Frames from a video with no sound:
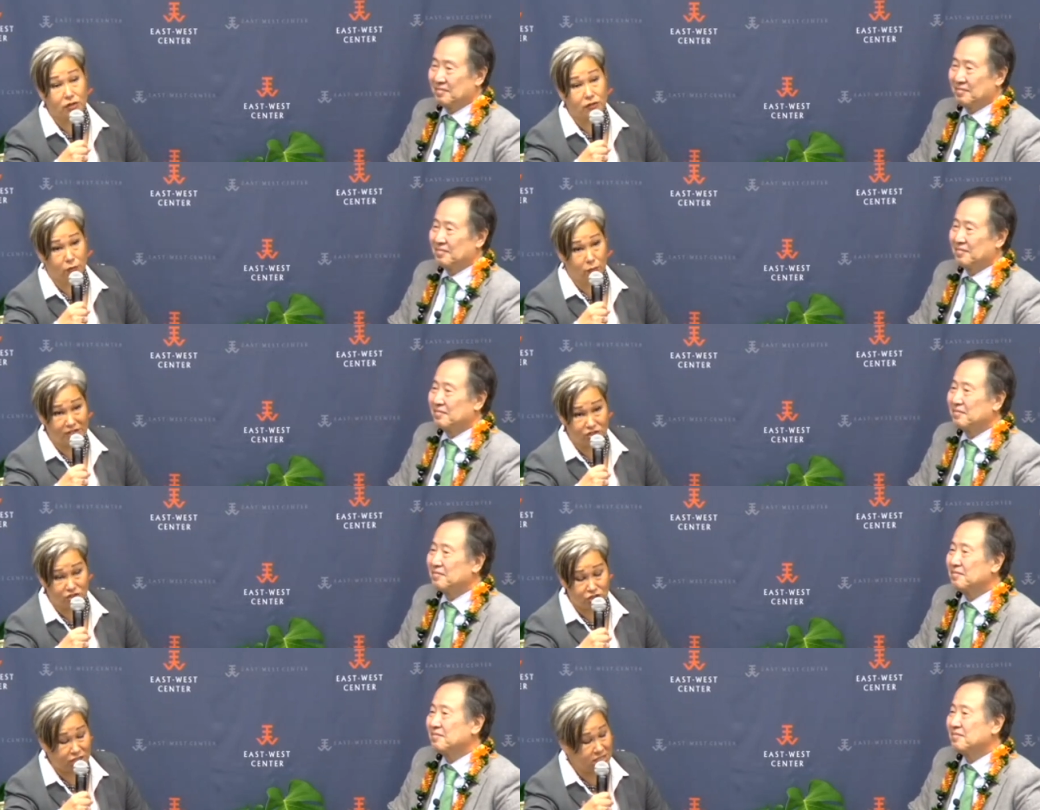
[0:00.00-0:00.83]
Speaker 1: of
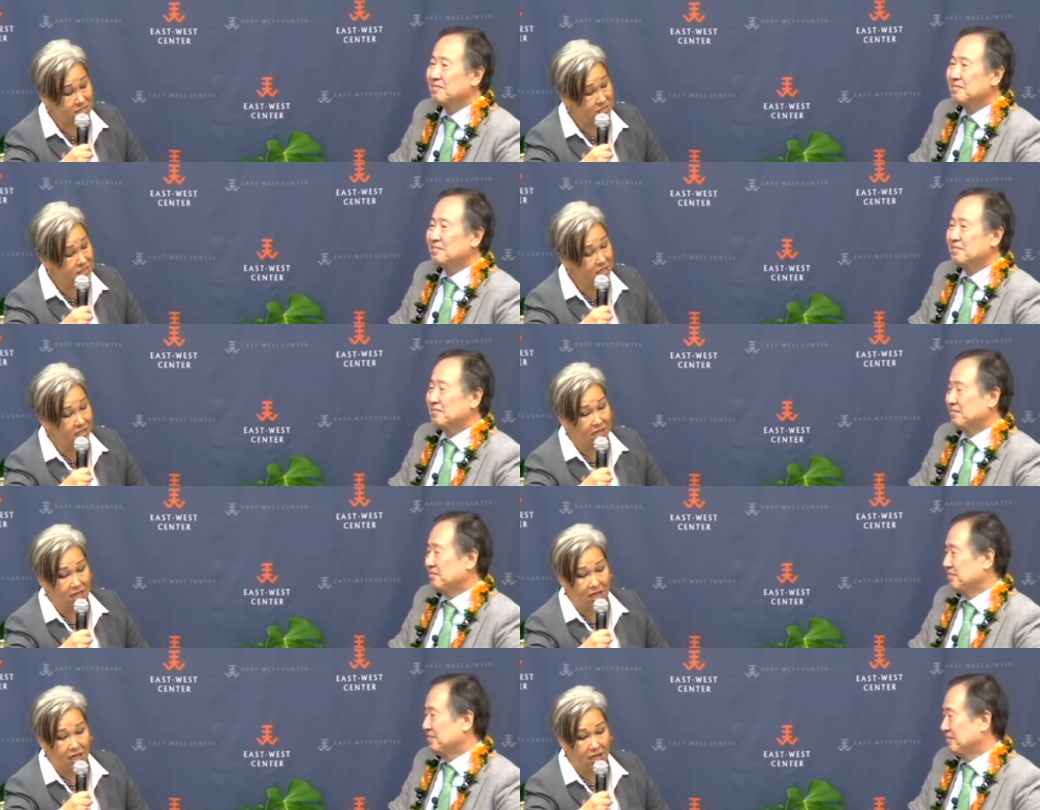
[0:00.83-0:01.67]
questions.
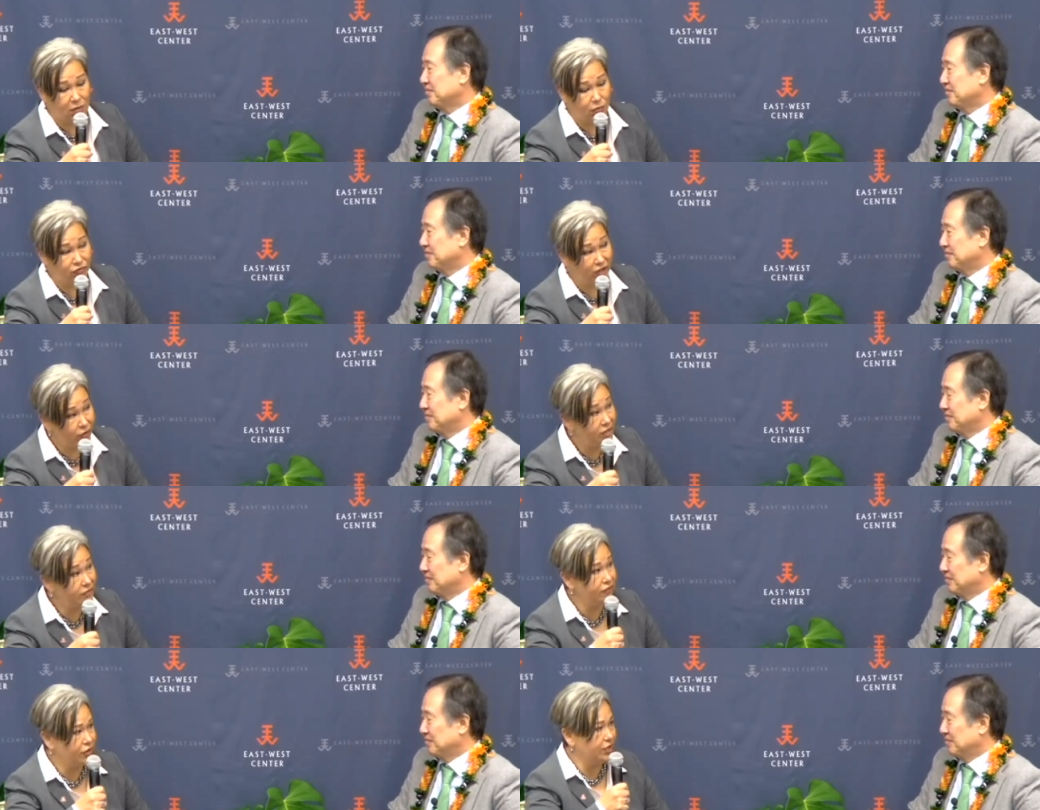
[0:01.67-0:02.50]
Uh,
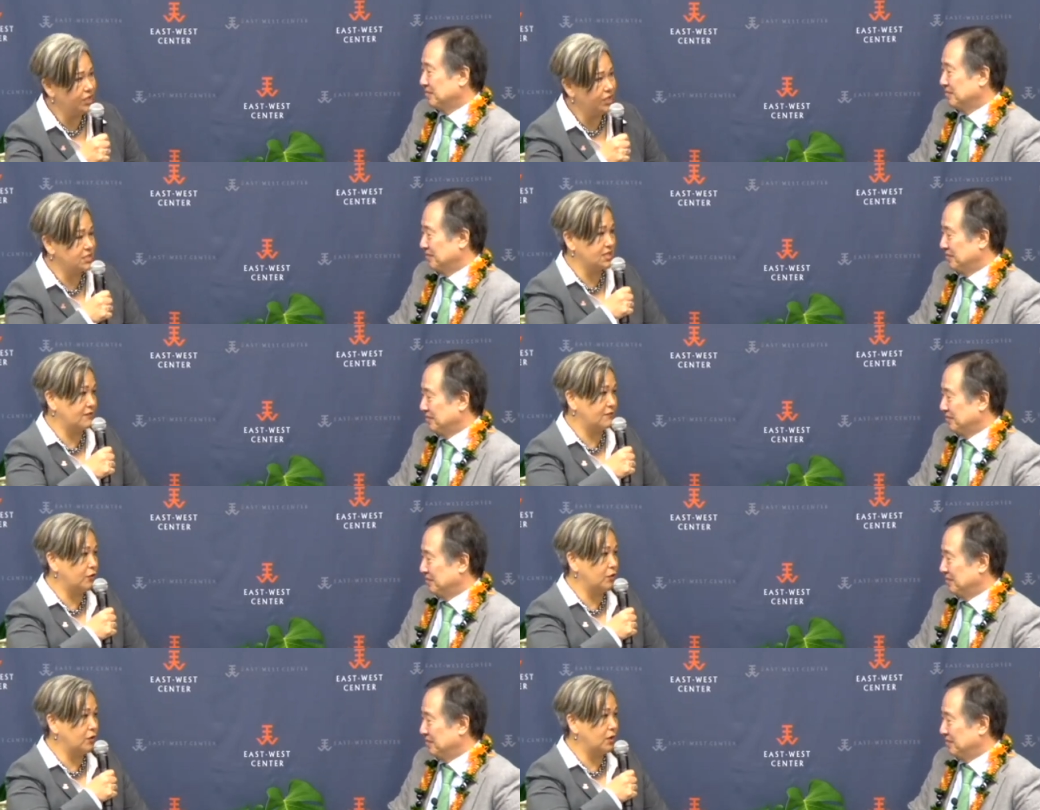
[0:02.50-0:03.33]
very, very insightful.